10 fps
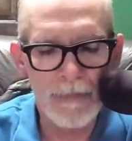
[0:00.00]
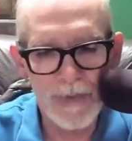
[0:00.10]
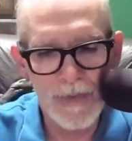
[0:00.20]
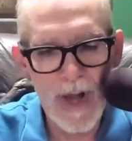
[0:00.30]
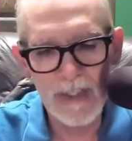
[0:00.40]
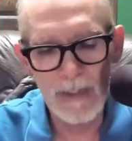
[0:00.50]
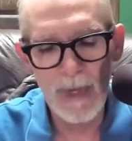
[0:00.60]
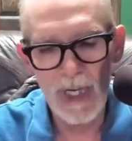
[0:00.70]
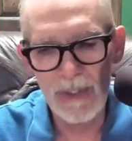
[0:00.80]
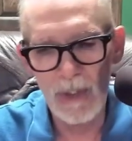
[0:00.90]
flies to
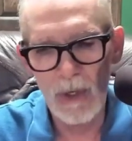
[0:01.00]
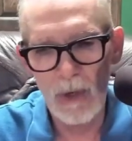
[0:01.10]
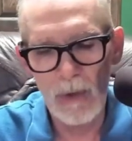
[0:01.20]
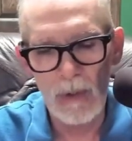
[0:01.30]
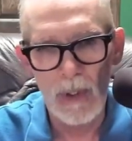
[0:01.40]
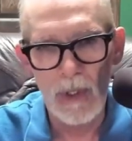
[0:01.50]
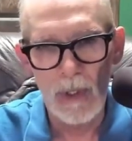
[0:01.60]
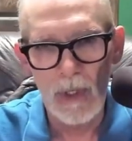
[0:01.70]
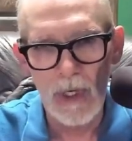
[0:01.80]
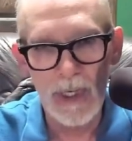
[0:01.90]
Mexico,
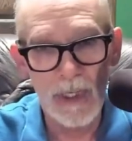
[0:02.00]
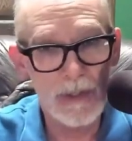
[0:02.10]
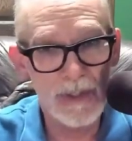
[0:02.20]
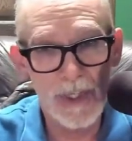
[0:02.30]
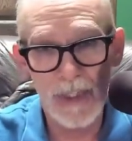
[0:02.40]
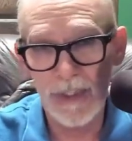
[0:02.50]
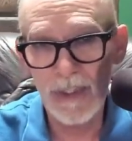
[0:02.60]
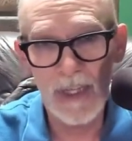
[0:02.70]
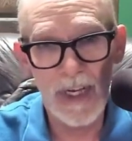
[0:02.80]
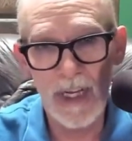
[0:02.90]
and he looks
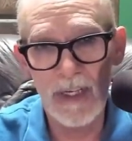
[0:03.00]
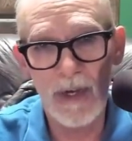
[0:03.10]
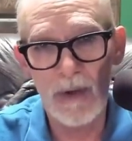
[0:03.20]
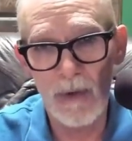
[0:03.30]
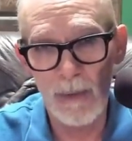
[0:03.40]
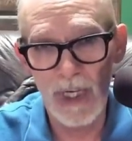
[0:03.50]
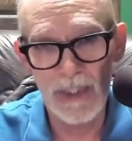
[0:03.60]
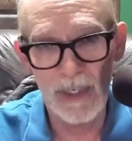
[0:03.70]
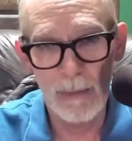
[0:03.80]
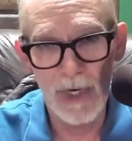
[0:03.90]
just like any other
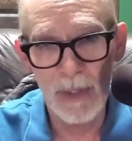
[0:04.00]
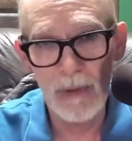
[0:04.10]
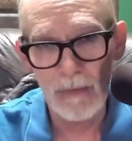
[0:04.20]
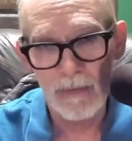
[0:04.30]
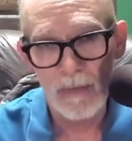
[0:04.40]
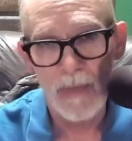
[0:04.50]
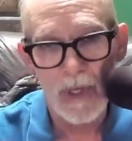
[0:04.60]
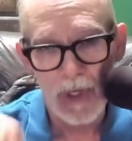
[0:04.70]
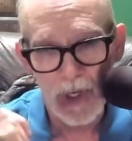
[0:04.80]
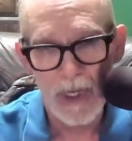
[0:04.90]
Mexican male.
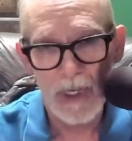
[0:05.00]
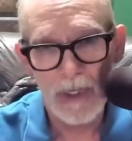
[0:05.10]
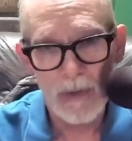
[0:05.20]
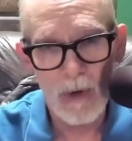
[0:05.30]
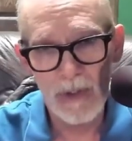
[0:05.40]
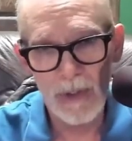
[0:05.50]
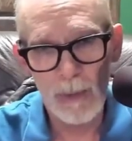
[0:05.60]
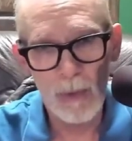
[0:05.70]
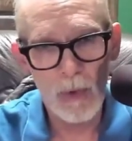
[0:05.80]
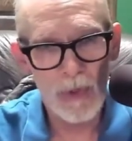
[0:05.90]
And he crosses the
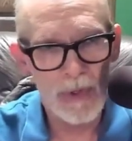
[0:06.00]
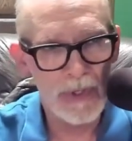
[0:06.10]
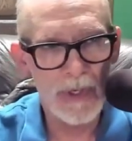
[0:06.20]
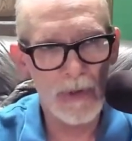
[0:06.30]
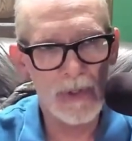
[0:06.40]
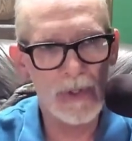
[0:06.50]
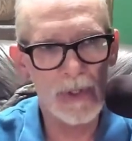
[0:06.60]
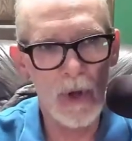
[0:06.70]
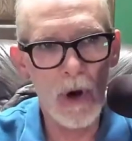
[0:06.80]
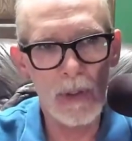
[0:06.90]
border and either
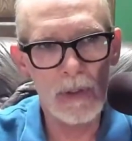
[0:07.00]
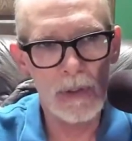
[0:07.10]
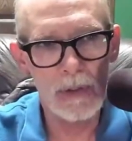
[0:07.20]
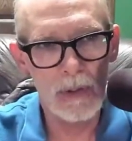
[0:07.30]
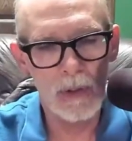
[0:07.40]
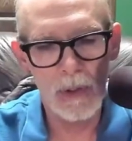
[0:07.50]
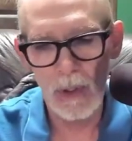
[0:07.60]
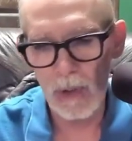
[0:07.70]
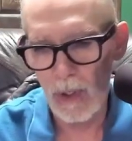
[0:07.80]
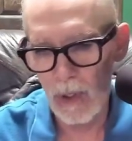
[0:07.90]
starts
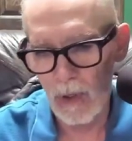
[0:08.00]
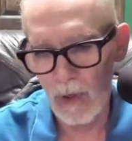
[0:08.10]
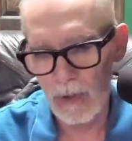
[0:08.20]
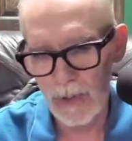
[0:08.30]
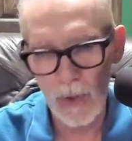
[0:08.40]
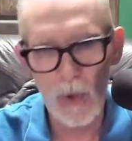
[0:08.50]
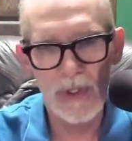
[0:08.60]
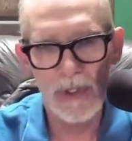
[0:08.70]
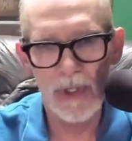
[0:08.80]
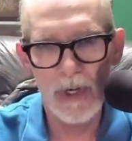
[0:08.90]
or
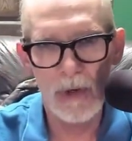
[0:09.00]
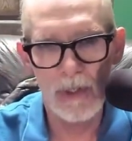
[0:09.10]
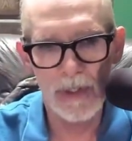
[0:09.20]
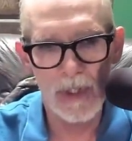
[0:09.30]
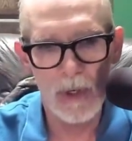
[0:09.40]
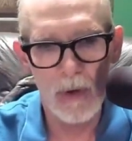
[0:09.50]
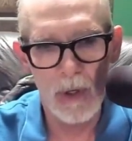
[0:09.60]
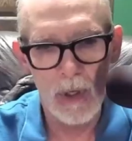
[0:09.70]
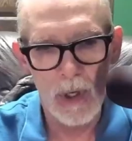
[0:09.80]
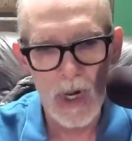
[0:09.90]
joins a terrorist cell.
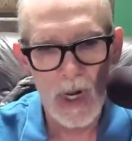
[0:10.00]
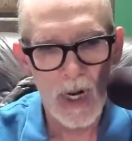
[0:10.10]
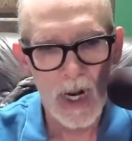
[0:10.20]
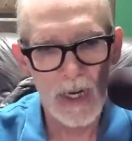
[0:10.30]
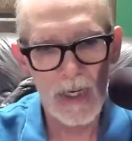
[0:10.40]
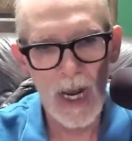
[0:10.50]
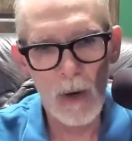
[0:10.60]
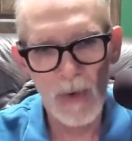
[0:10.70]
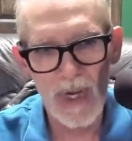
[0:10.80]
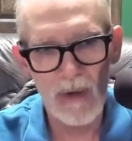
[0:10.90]
And
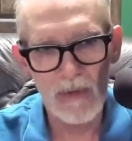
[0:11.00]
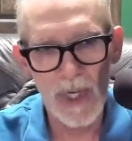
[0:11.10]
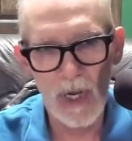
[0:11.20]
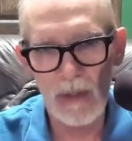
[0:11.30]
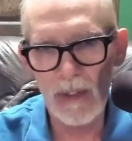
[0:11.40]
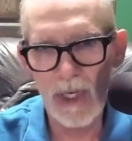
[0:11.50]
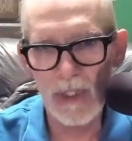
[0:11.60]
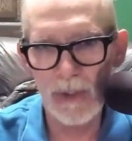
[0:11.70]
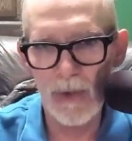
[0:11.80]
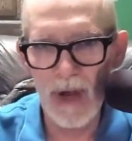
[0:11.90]
now we have child
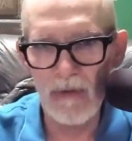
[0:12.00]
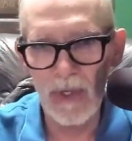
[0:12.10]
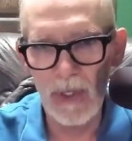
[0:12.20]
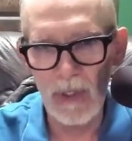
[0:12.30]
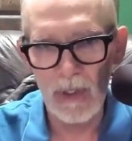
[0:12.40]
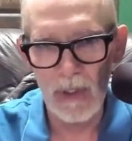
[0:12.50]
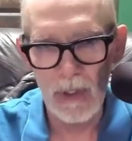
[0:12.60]
sex trafficking